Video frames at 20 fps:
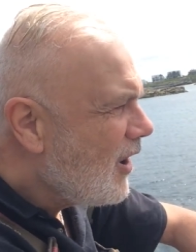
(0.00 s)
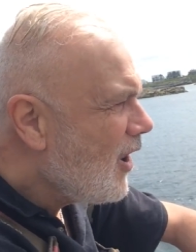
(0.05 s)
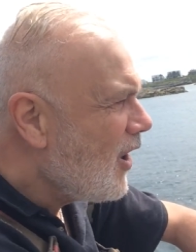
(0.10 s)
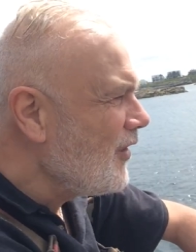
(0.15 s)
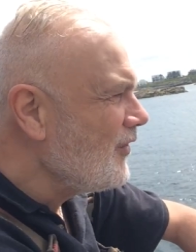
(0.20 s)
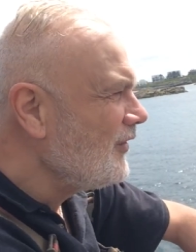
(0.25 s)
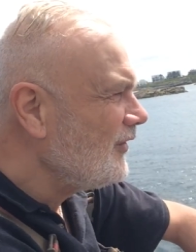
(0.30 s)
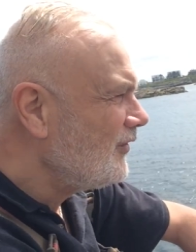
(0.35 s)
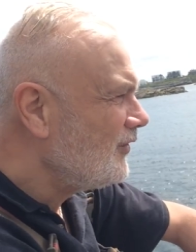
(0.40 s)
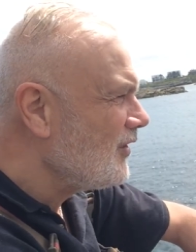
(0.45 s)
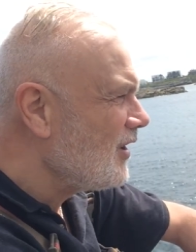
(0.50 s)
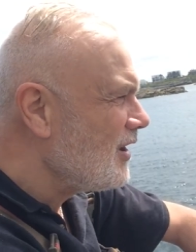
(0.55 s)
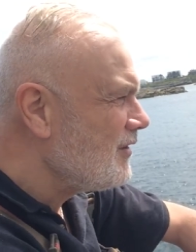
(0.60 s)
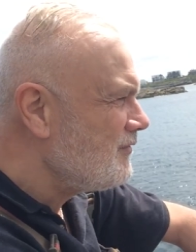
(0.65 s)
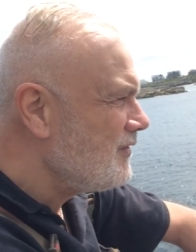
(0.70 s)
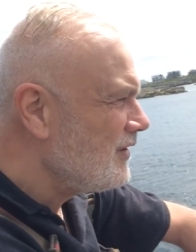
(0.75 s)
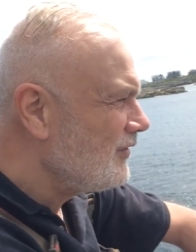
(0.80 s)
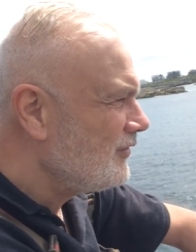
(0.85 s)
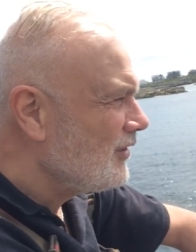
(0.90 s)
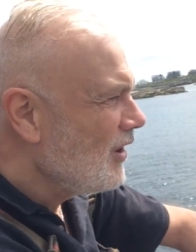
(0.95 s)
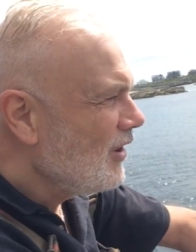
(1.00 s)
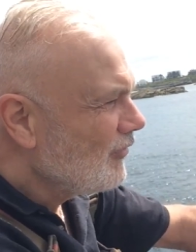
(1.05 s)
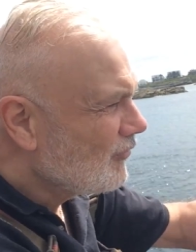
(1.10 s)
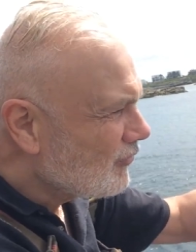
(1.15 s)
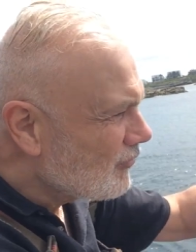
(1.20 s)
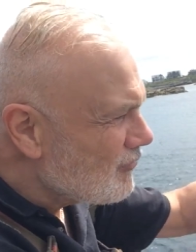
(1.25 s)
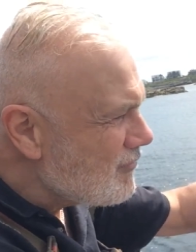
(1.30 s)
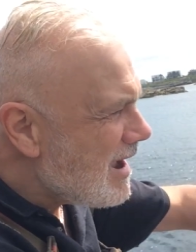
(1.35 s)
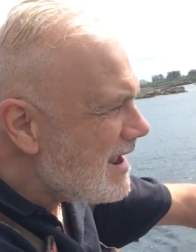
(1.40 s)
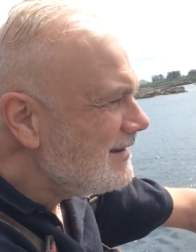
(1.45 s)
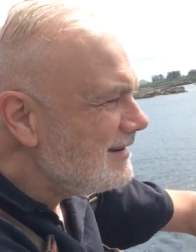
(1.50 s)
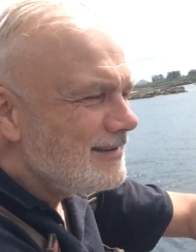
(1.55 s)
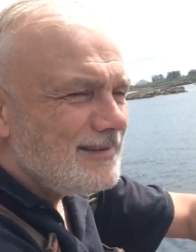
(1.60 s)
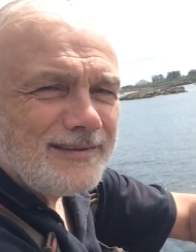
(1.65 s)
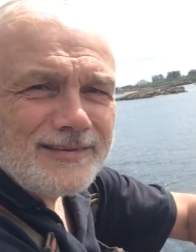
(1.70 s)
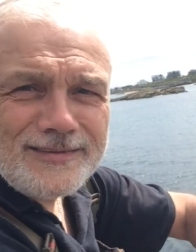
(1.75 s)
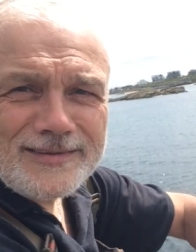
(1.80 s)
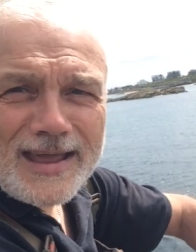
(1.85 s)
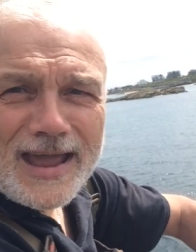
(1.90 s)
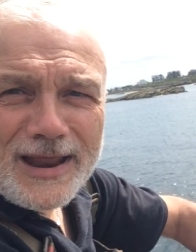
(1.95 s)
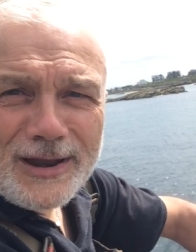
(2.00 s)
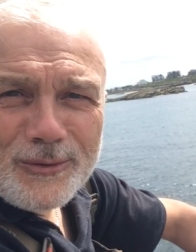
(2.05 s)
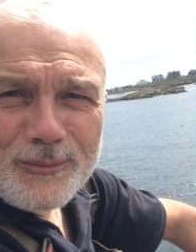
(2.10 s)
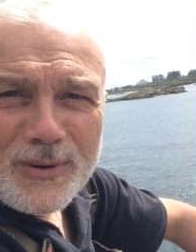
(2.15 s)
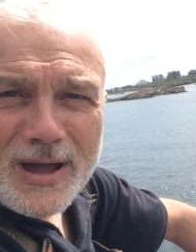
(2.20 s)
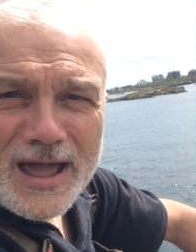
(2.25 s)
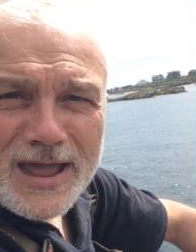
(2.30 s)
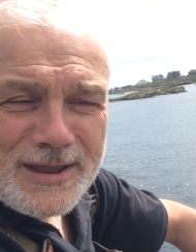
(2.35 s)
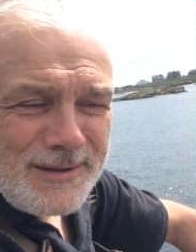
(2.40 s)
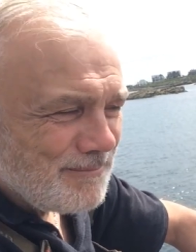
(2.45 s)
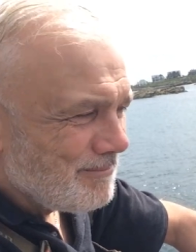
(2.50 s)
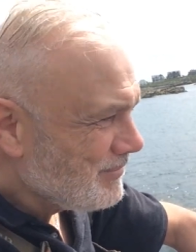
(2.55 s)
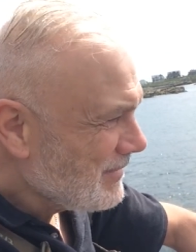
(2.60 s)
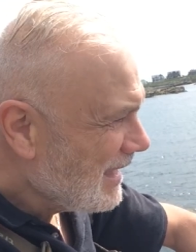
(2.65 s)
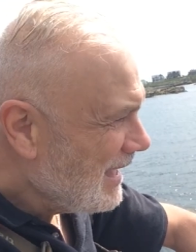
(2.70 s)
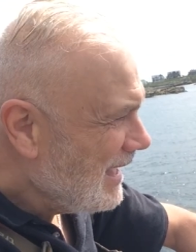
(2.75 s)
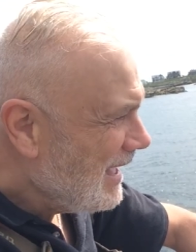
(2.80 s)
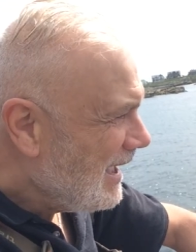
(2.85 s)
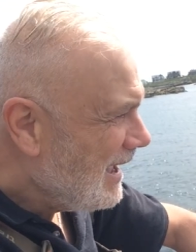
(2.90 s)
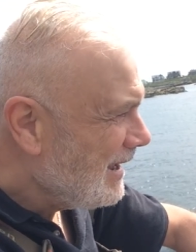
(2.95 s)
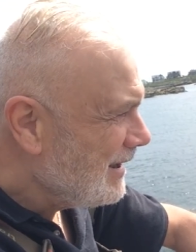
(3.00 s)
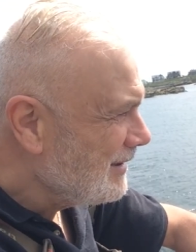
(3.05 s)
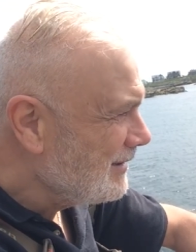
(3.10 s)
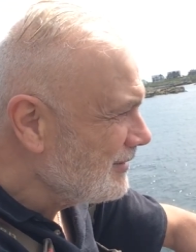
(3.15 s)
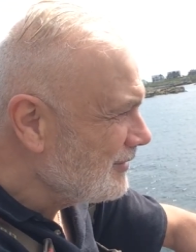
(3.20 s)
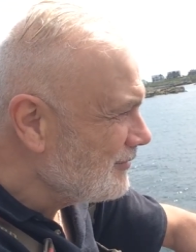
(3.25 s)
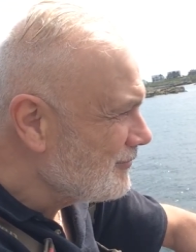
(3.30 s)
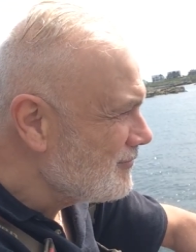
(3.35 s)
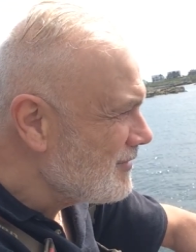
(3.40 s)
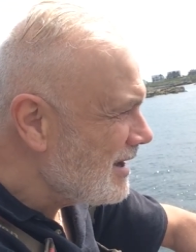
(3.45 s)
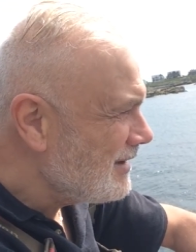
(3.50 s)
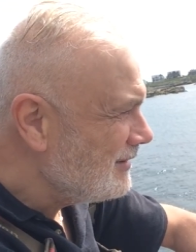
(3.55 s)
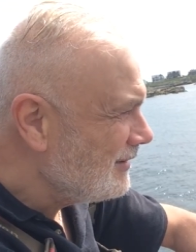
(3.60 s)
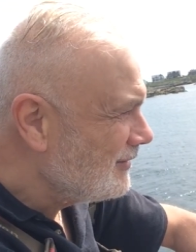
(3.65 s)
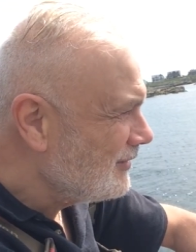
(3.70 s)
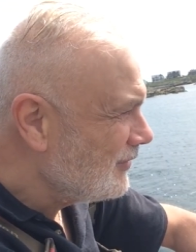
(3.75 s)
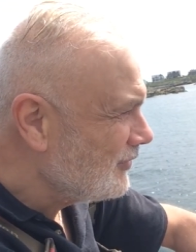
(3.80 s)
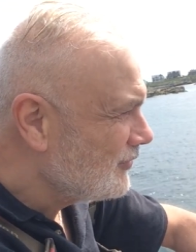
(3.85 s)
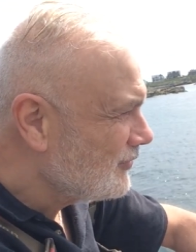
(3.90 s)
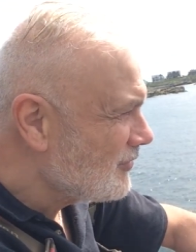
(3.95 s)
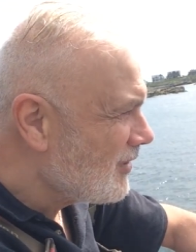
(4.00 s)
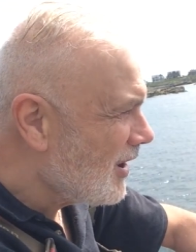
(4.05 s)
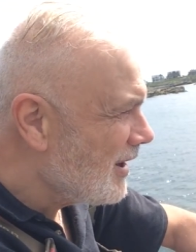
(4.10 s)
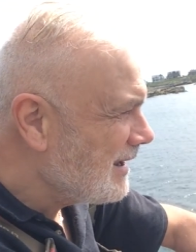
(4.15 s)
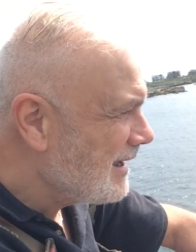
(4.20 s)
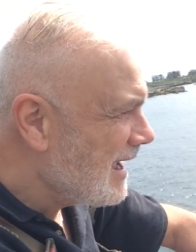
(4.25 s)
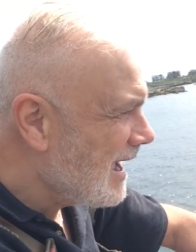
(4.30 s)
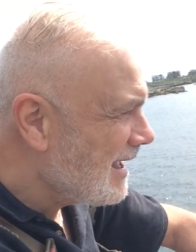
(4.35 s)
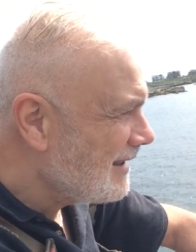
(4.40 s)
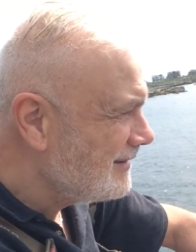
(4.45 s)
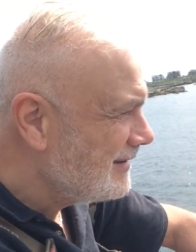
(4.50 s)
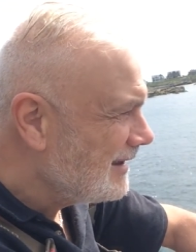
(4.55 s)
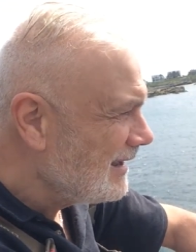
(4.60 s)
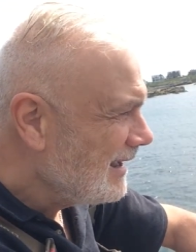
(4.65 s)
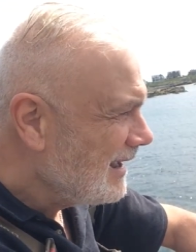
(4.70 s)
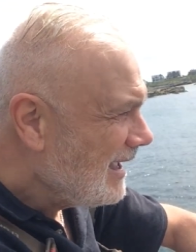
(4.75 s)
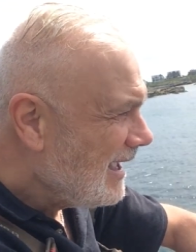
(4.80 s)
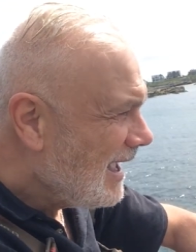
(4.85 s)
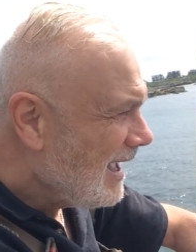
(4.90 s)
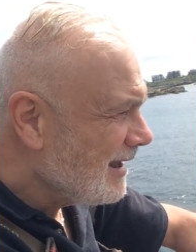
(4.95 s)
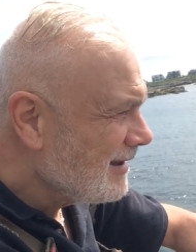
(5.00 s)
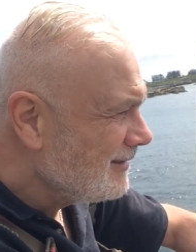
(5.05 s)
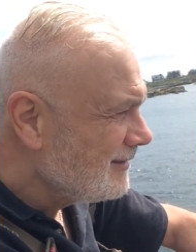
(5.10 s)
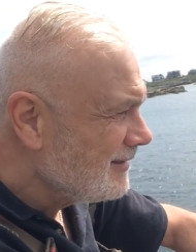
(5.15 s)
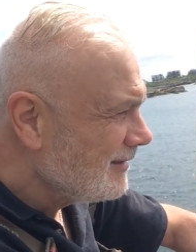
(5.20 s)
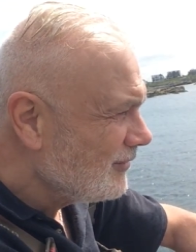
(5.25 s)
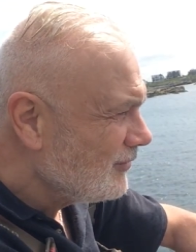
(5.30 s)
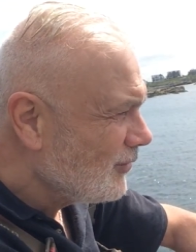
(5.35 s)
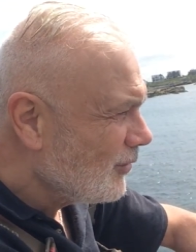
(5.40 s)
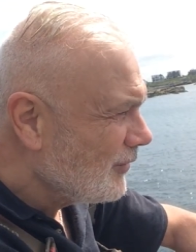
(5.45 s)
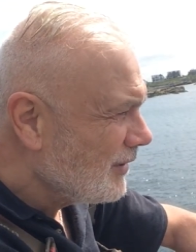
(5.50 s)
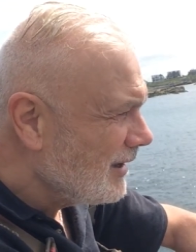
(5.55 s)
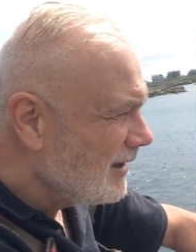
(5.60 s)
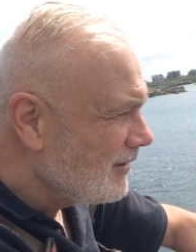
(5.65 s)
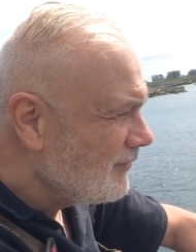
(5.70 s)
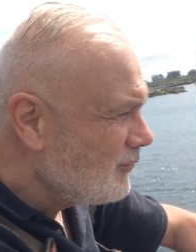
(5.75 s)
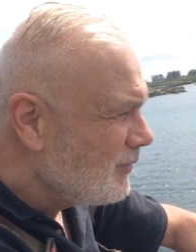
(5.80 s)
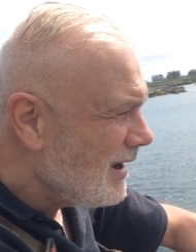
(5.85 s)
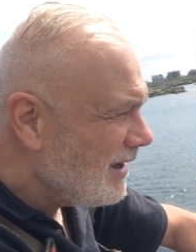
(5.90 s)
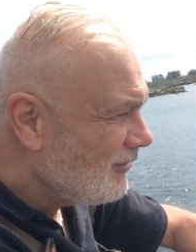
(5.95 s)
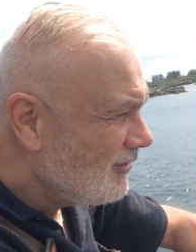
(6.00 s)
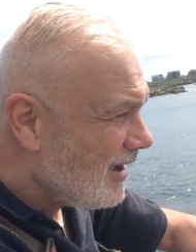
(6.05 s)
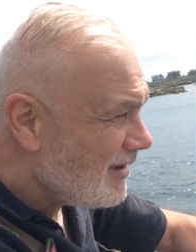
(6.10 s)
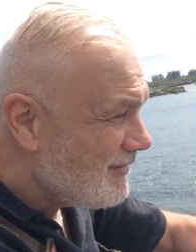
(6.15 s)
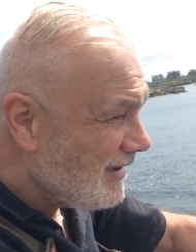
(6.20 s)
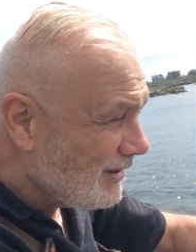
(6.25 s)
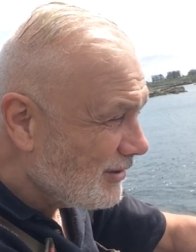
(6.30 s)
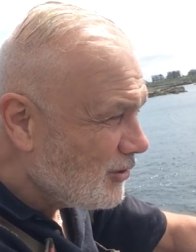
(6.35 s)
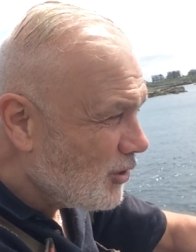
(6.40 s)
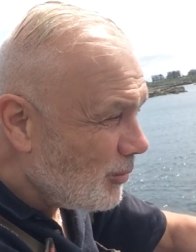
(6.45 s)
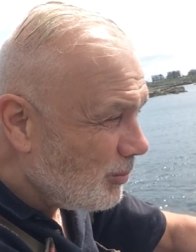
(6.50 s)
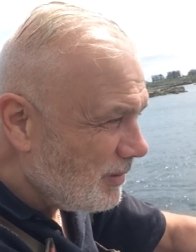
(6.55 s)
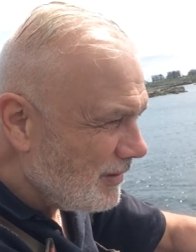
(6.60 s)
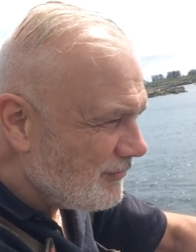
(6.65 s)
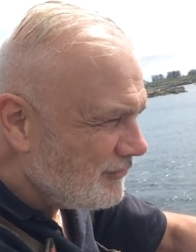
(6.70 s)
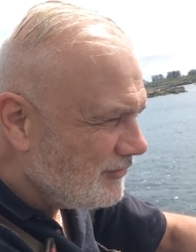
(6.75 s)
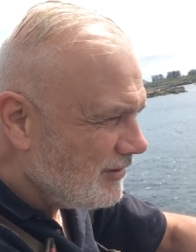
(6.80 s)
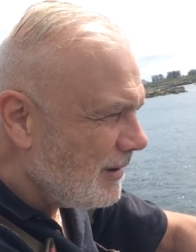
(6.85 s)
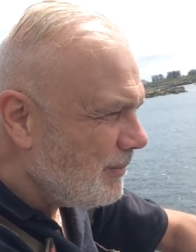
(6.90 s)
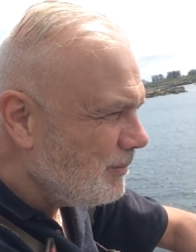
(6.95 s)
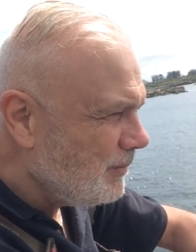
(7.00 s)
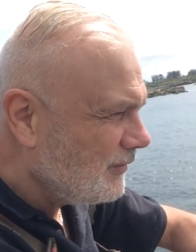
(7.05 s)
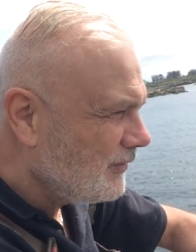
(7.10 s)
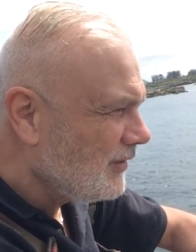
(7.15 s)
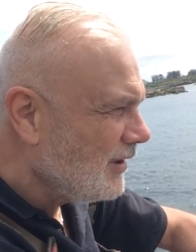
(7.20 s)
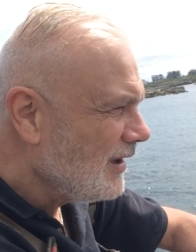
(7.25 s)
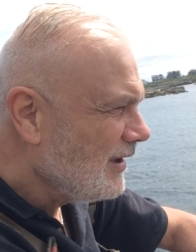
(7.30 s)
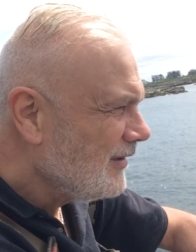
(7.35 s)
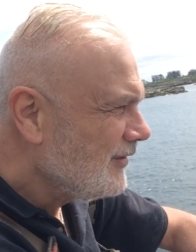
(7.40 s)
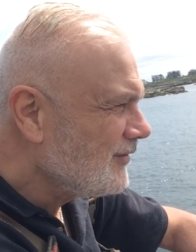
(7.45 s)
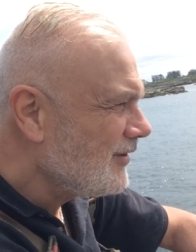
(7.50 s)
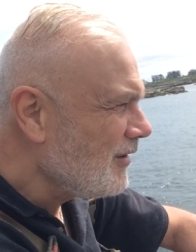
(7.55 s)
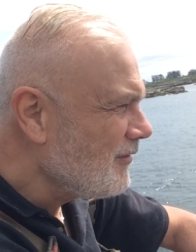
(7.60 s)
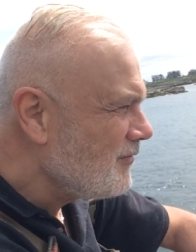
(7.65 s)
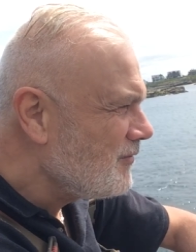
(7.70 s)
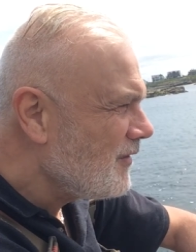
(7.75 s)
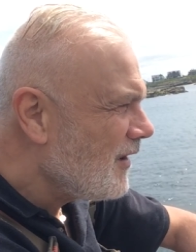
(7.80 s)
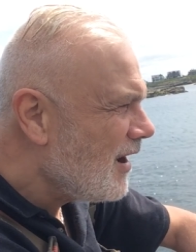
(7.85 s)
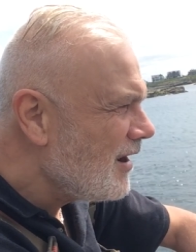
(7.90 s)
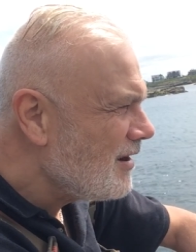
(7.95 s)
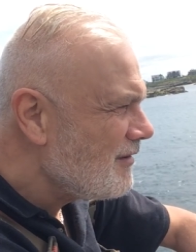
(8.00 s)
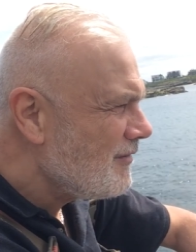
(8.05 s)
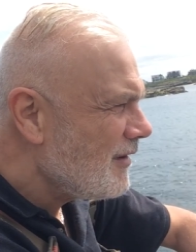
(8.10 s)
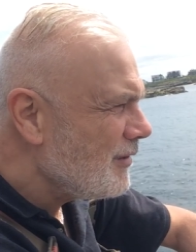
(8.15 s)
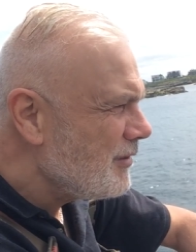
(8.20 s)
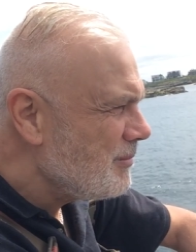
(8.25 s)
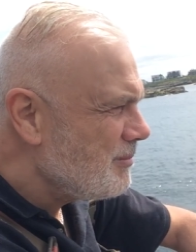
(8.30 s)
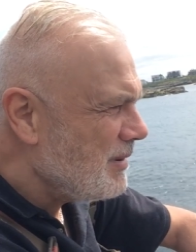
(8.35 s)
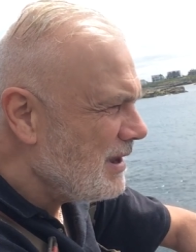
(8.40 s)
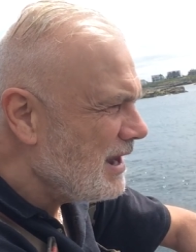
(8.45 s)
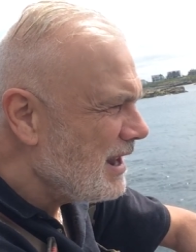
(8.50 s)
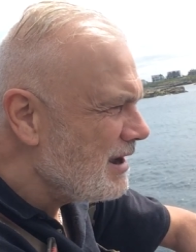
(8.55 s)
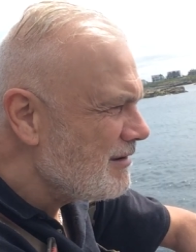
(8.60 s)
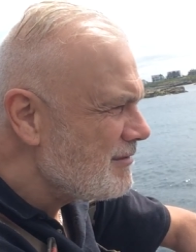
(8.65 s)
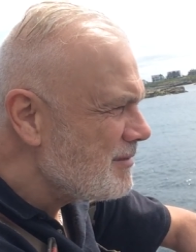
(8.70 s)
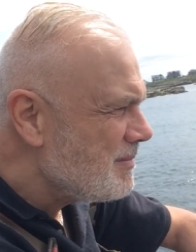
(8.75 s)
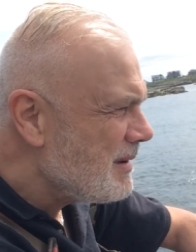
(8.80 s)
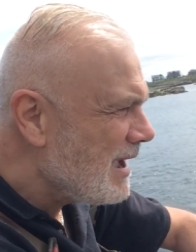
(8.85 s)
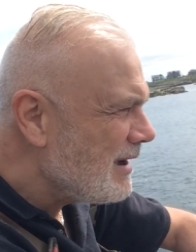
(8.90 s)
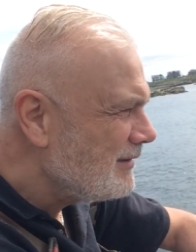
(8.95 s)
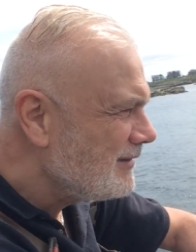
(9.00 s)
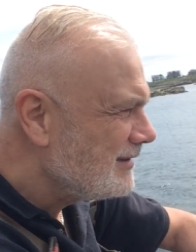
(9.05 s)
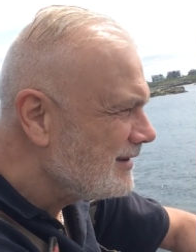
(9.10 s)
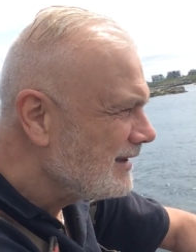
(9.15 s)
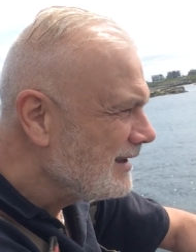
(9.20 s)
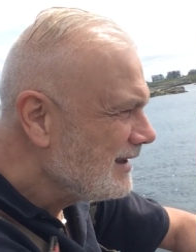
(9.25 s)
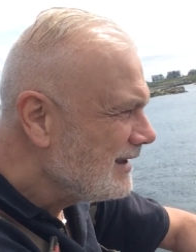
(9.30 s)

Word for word: on the surface, ready to sail away and ready to strike at. And talking of which, I've had a couple of dips so far. I've only been here about